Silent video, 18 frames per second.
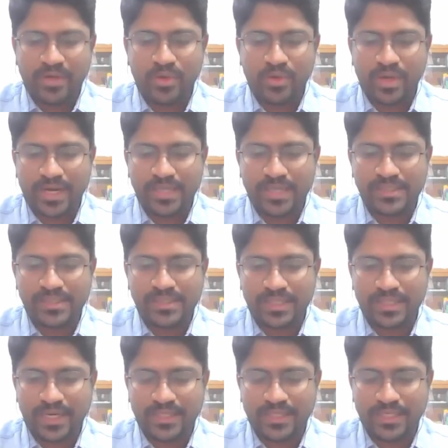argue
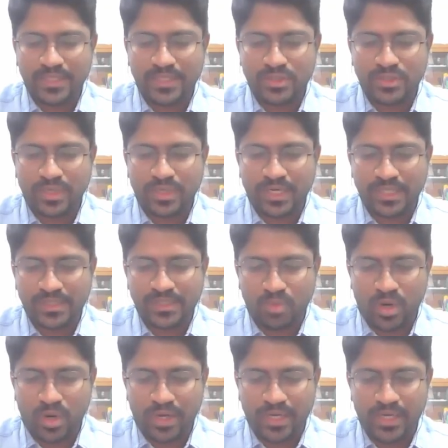against the health
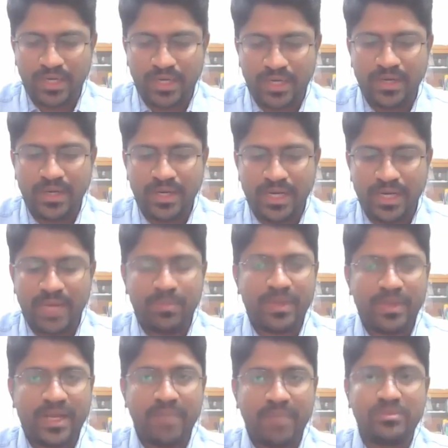insurance model,
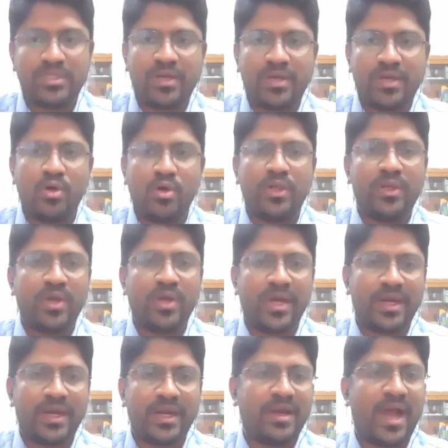it becomes like, oh,
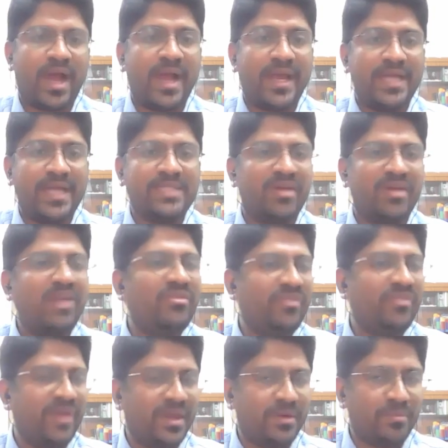you are against
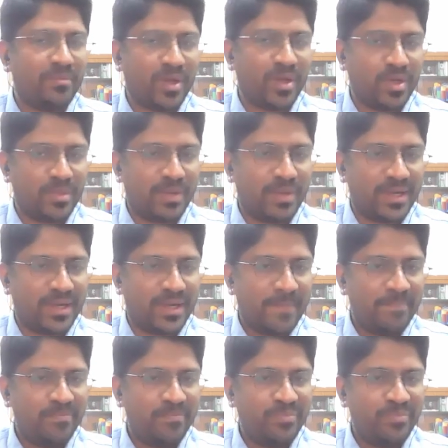welfare, because
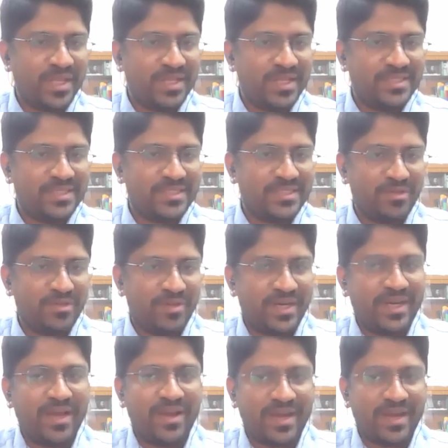but this is
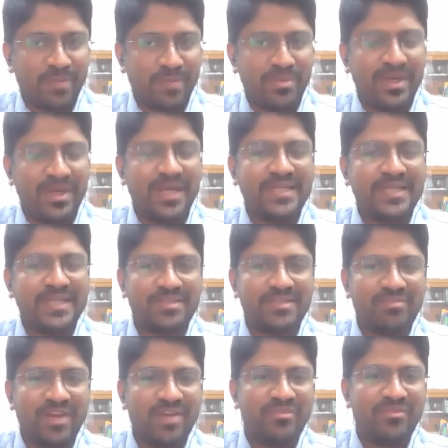a
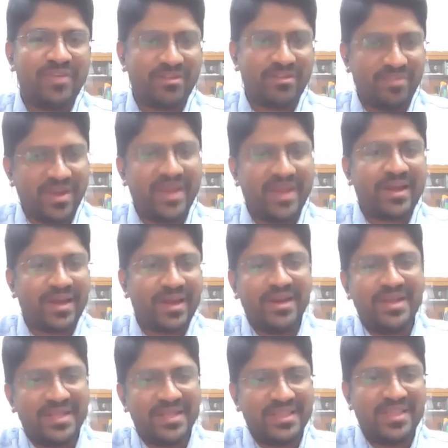double-edged welfare,
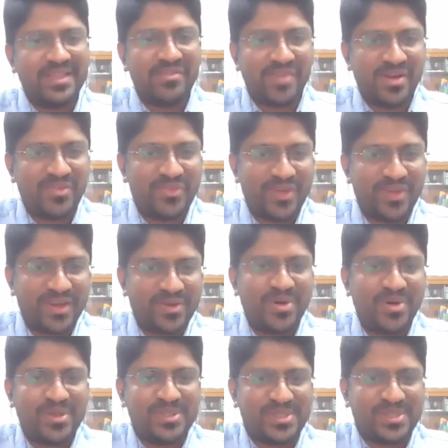where the
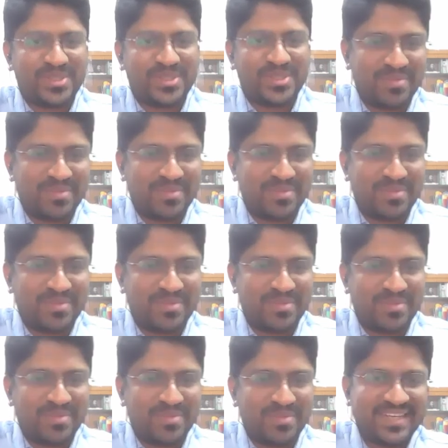welfare goes to the
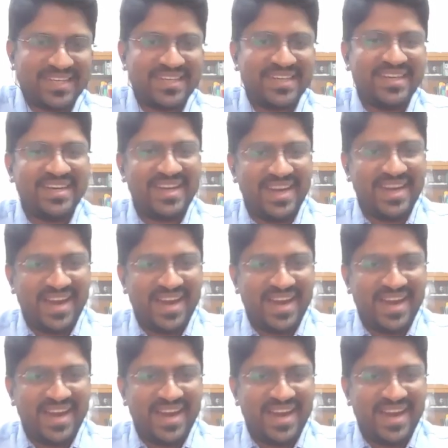private sector